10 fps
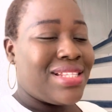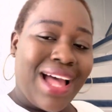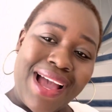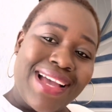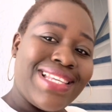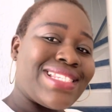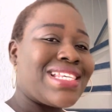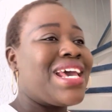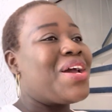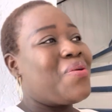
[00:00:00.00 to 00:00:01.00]
nice.
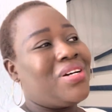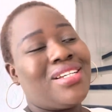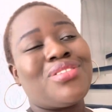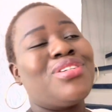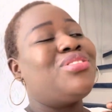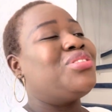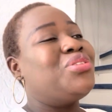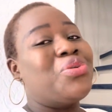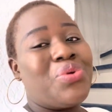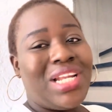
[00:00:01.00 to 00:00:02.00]
We're just going to, you know,
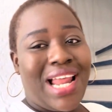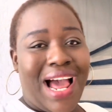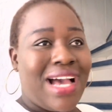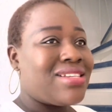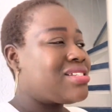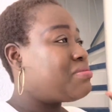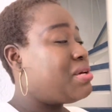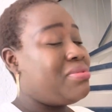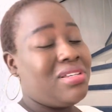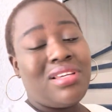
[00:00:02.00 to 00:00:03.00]
relax,
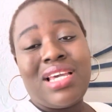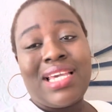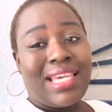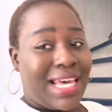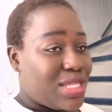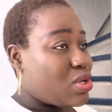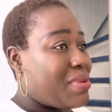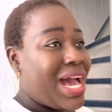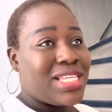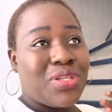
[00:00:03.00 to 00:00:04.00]
maybe get some
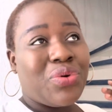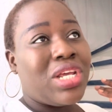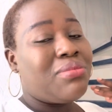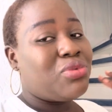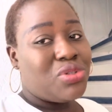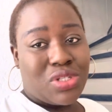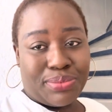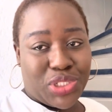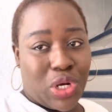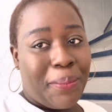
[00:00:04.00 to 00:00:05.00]
ice cream, do some
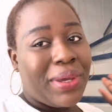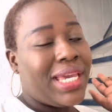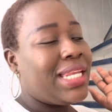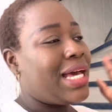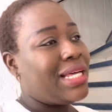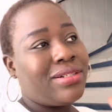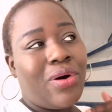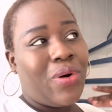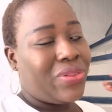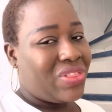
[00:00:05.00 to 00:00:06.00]
shopping and
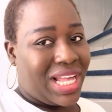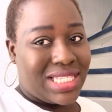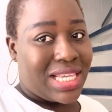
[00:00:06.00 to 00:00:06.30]
all that.